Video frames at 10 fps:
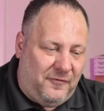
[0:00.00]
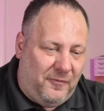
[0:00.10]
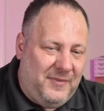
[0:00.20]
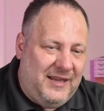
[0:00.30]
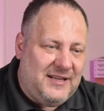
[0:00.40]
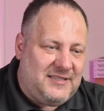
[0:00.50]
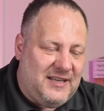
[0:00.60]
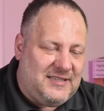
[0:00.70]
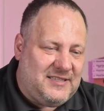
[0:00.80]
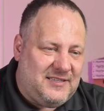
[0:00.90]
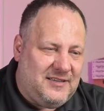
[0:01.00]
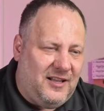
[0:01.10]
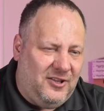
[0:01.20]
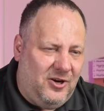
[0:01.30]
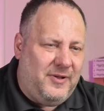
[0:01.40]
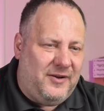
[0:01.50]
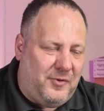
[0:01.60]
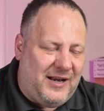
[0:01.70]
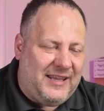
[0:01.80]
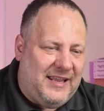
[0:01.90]
For me, it's it's a little bit of
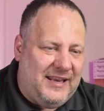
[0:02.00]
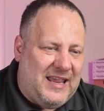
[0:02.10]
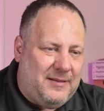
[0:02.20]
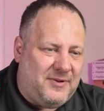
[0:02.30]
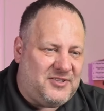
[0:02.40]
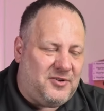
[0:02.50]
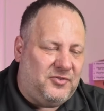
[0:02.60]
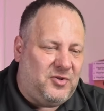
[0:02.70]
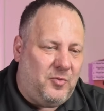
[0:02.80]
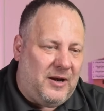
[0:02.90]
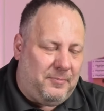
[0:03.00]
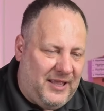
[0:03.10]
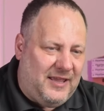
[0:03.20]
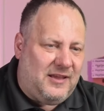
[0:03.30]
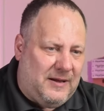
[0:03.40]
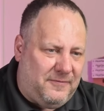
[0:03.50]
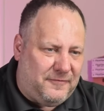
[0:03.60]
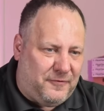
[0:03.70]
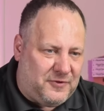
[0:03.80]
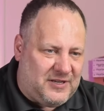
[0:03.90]
when I get a game, but it's also when I'm playing a game for
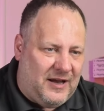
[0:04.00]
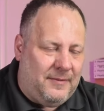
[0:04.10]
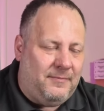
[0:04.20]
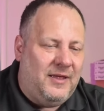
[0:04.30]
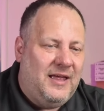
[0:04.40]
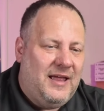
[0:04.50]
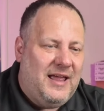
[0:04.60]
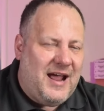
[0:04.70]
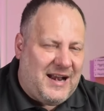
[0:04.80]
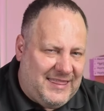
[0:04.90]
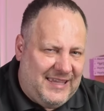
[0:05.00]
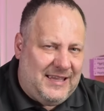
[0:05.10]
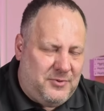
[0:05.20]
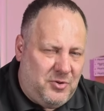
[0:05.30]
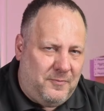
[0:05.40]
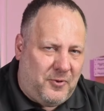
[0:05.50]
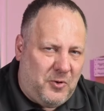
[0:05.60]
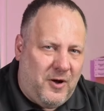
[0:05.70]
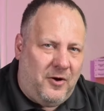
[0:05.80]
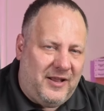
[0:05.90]
the first time, and I think I'm doing
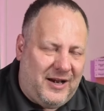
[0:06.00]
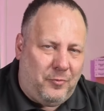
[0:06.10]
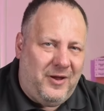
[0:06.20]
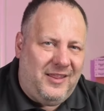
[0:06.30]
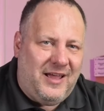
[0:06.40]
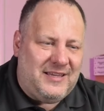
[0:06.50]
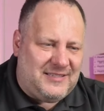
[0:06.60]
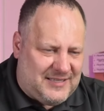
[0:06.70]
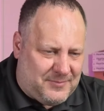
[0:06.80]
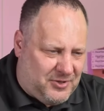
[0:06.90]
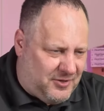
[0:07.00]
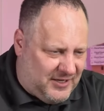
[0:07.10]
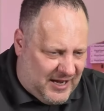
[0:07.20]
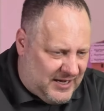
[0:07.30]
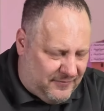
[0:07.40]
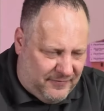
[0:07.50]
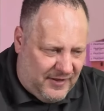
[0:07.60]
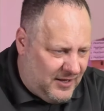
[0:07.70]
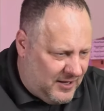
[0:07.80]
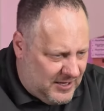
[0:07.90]
pretty well, and I realize as I'm starting to kind of
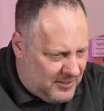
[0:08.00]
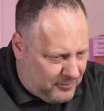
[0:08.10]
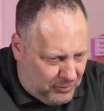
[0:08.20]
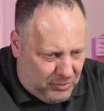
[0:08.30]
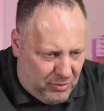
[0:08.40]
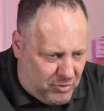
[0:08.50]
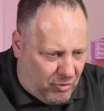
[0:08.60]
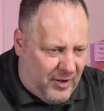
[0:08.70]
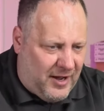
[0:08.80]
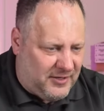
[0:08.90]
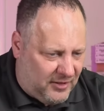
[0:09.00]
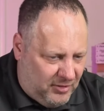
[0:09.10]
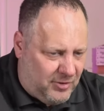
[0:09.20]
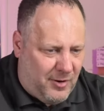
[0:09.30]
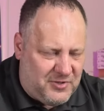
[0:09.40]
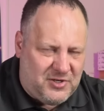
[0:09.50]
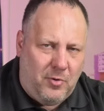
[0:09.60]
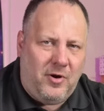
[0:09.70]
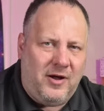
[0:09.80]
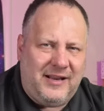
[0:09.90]
look around and look at what's
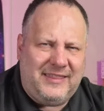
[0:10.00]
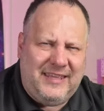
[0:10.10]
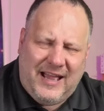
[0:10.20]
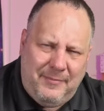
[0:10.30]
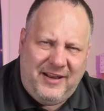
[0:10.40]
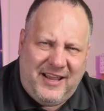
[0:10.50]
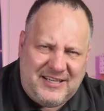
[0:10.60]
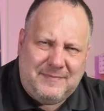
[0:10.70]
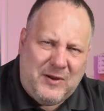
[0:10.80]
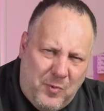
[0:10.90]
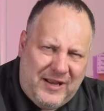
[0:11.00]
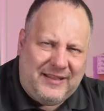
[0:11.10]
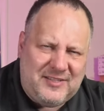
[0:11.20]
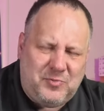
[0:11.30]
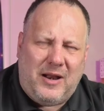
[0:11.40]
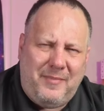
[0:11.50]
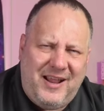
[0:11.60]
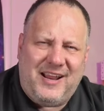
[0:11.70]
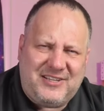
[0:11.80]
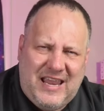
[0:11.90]
going on, and I think I might actually be winning this one. I
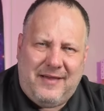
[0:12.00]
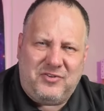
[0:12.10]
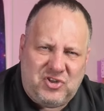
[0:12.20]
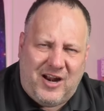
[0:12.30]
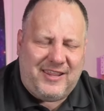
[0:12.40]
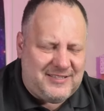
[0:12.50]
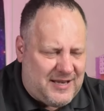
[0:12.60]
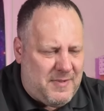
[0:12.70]
might actually have a shot of this.